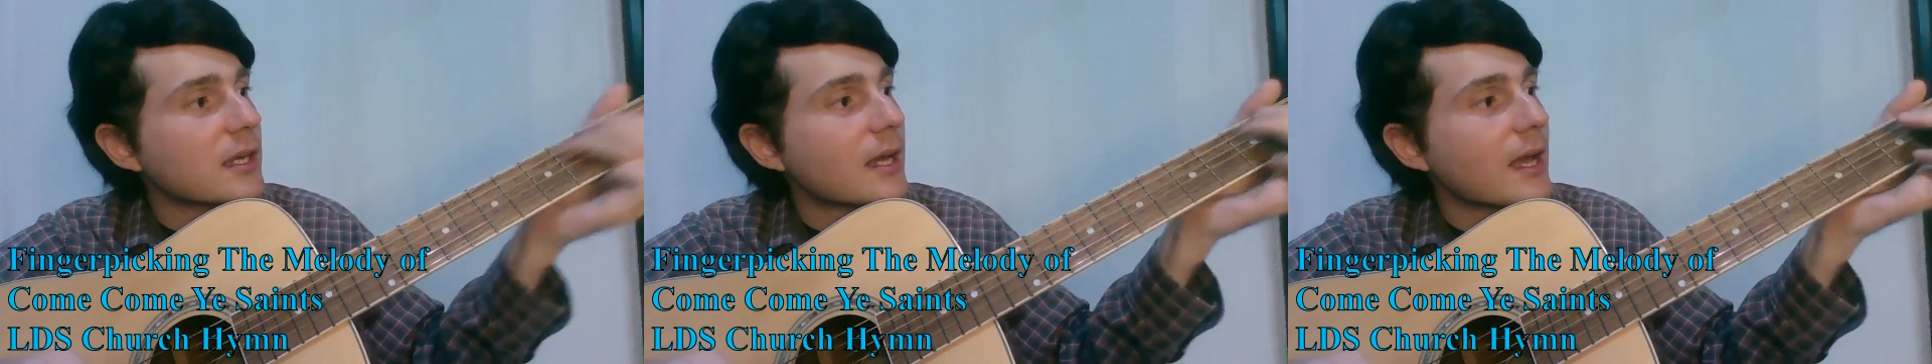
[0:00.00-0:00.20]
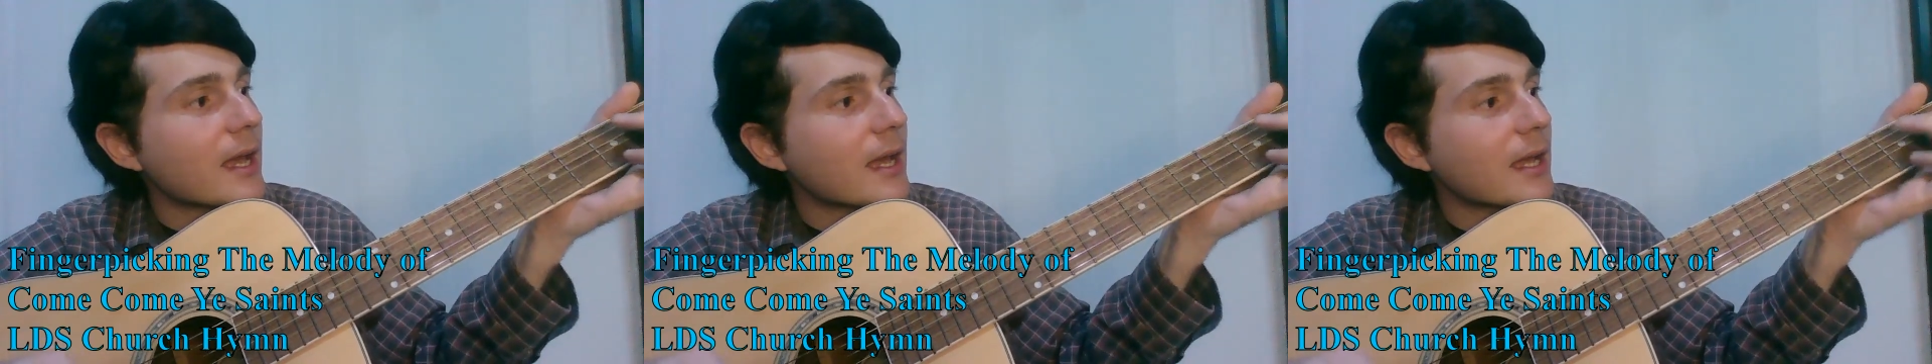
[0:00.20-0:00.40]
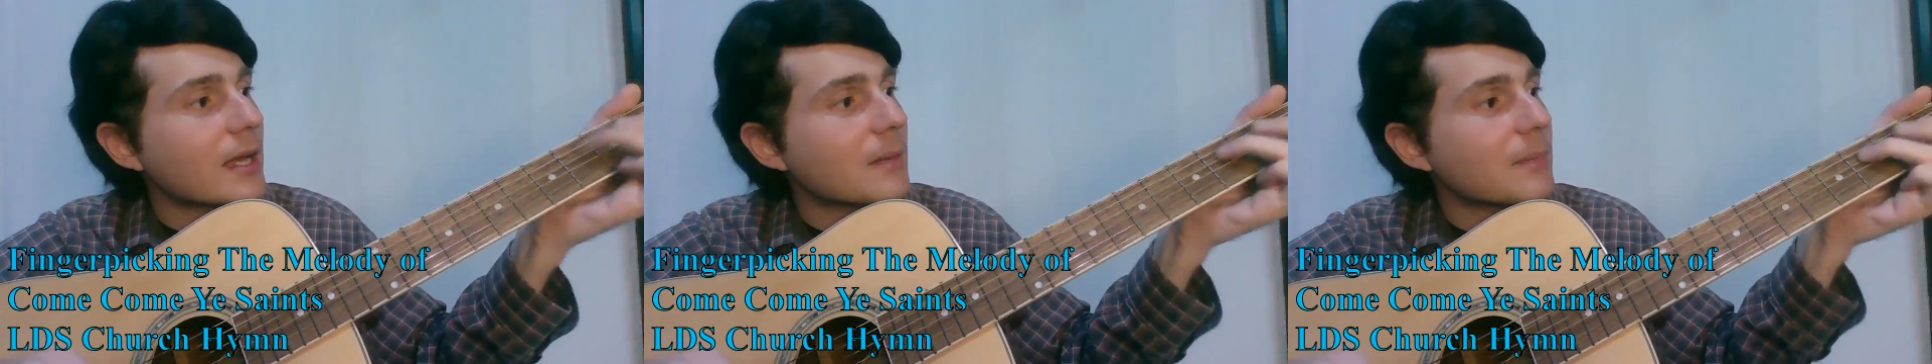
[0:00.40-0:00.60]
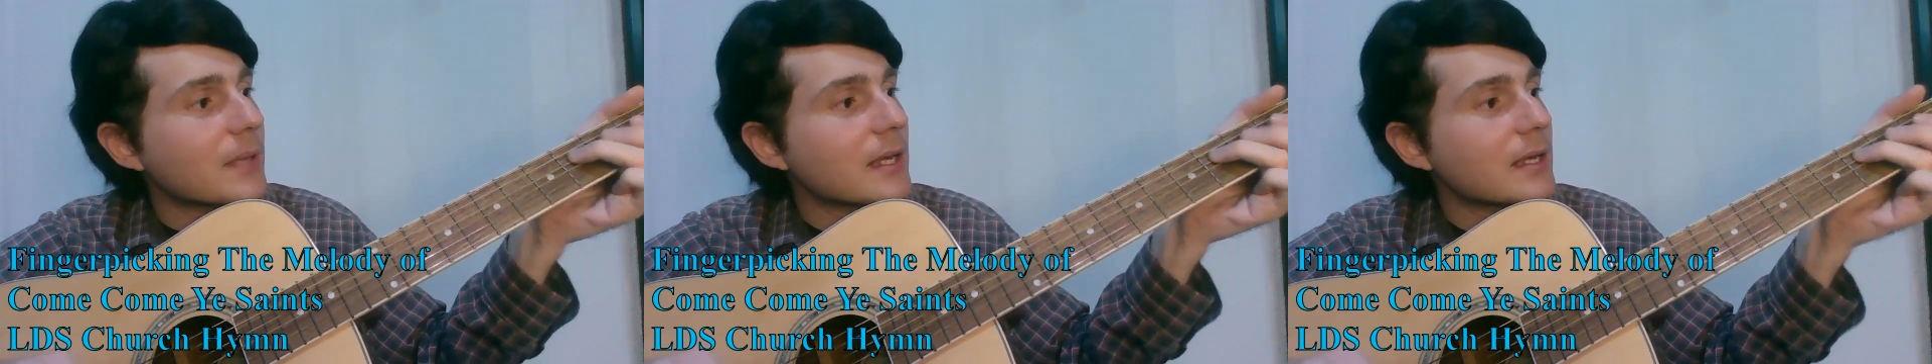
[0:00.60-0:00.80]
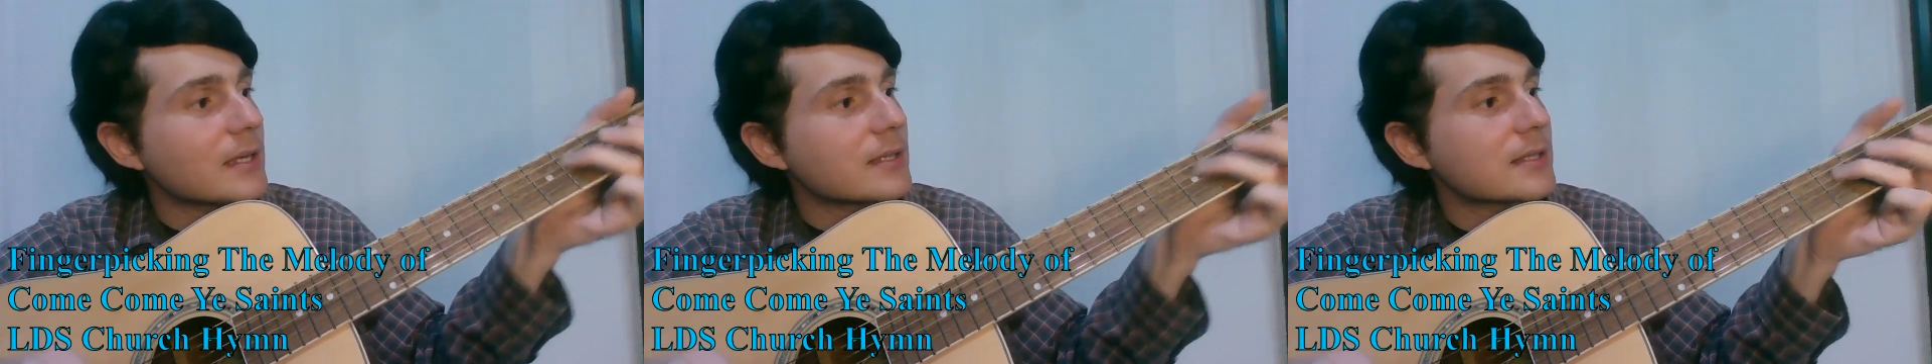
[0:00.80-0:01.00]
A,
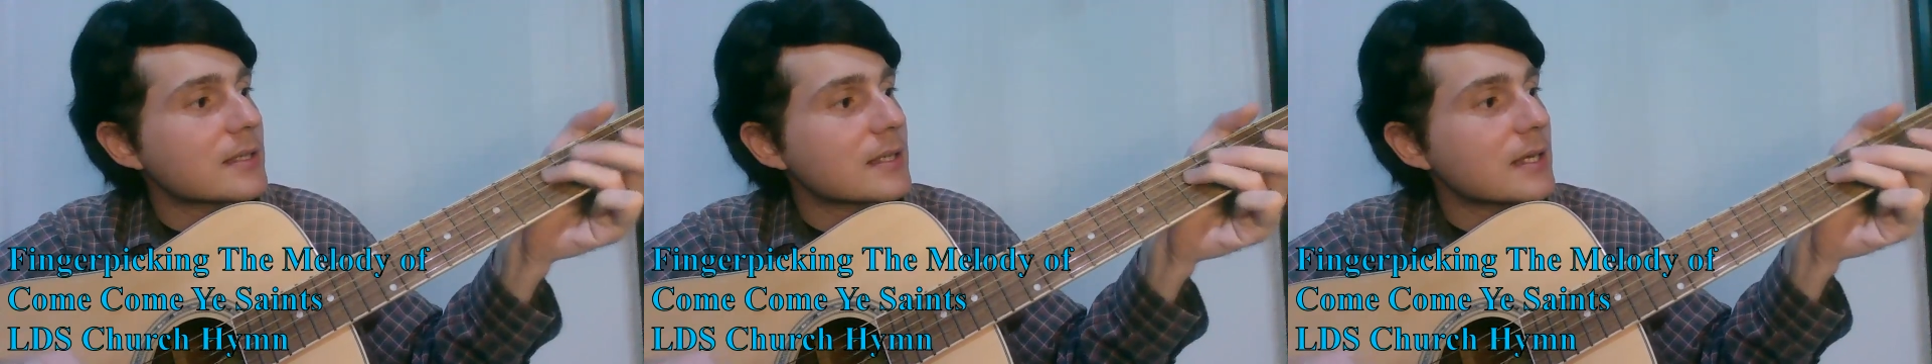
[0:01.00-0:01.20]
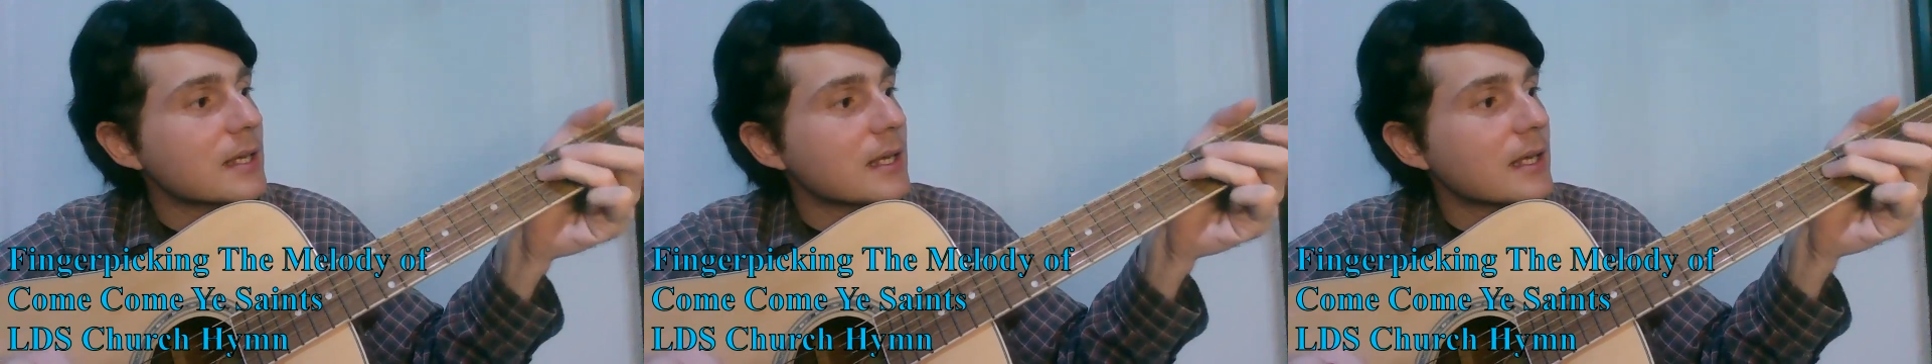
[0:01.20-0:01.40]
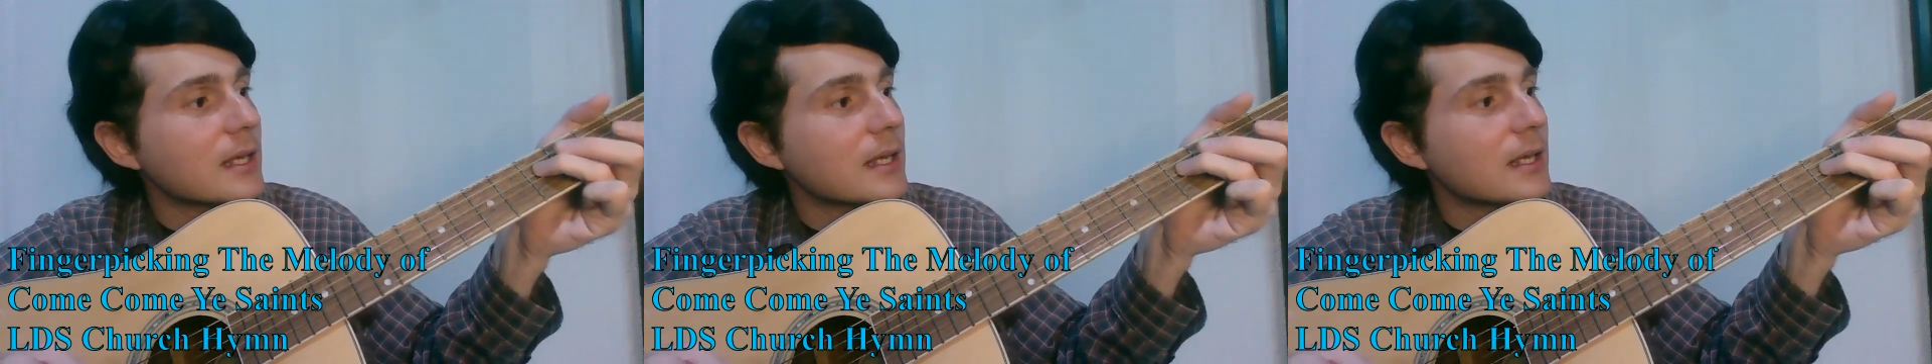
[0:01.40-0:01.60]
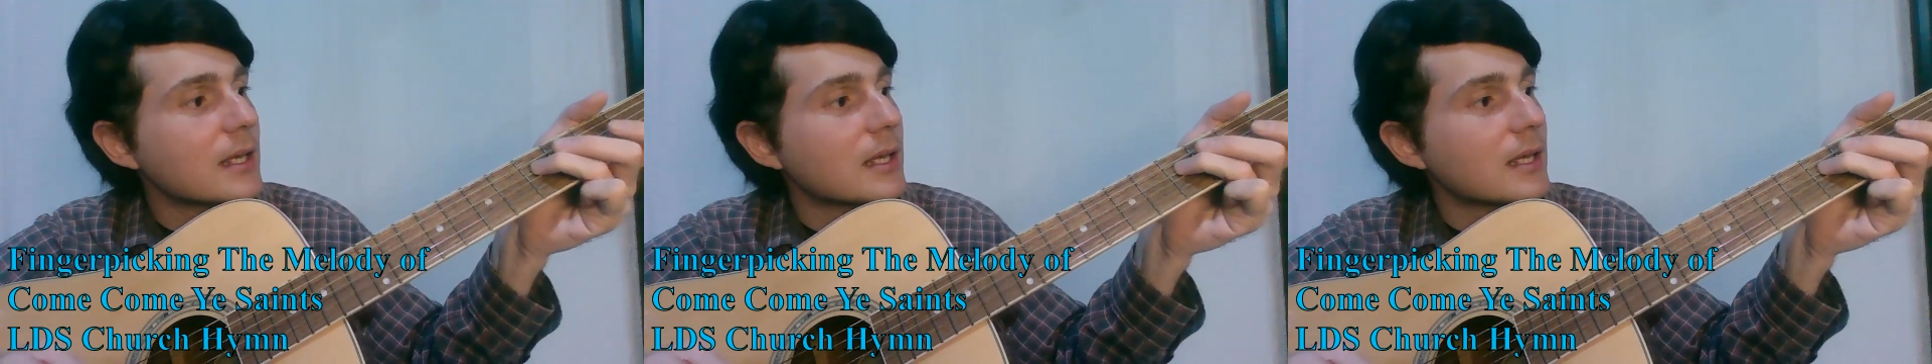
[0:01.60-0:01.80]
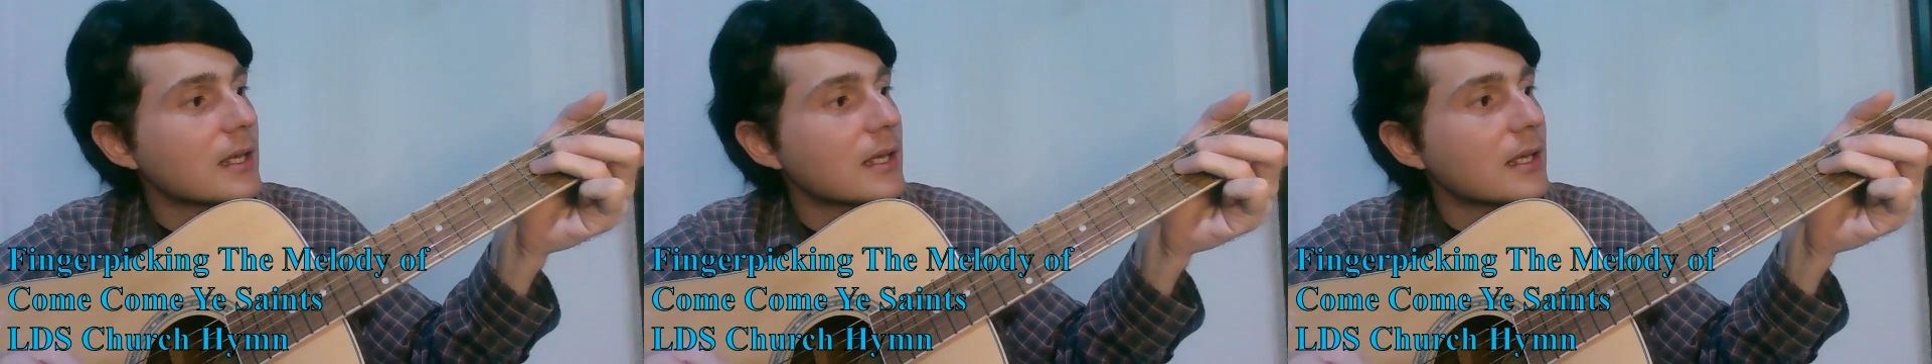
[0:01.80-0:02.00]
B,
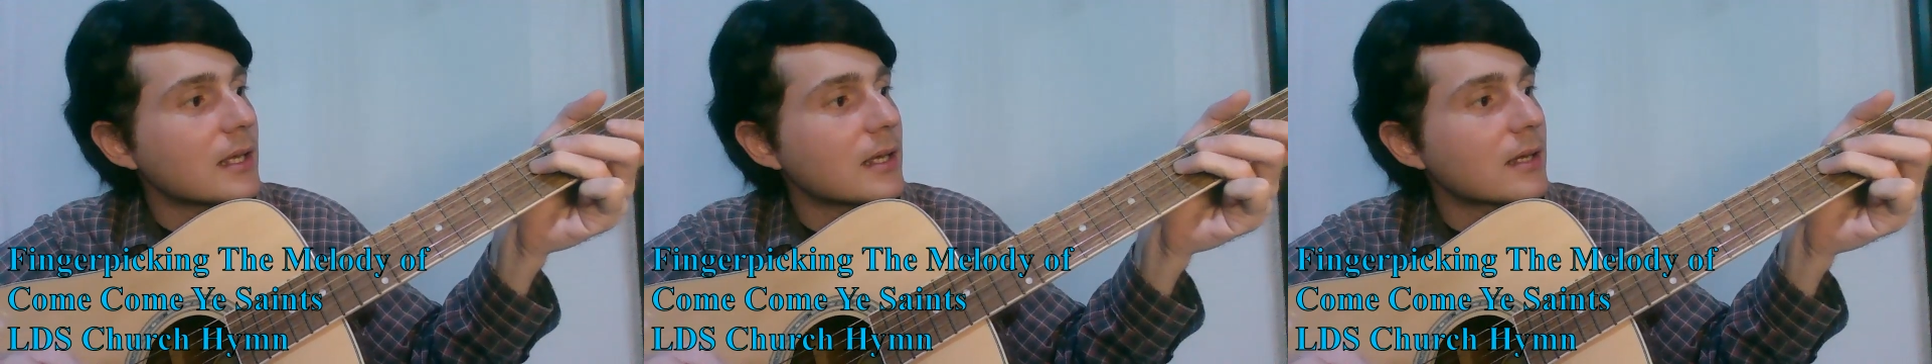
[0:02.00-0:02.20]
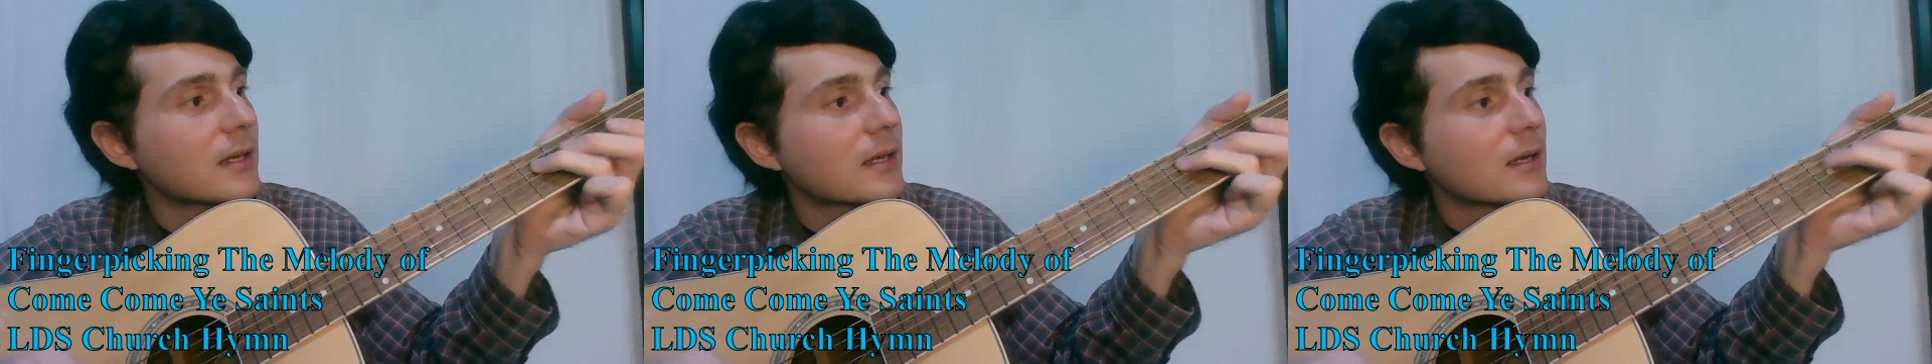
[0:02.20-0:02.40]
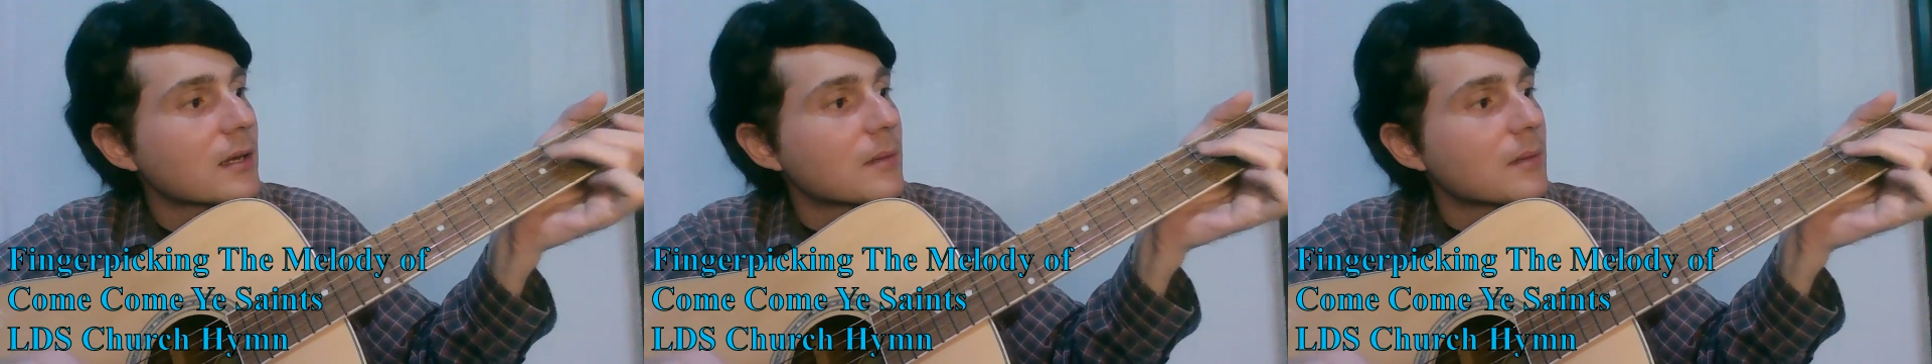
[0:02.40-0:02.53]
C,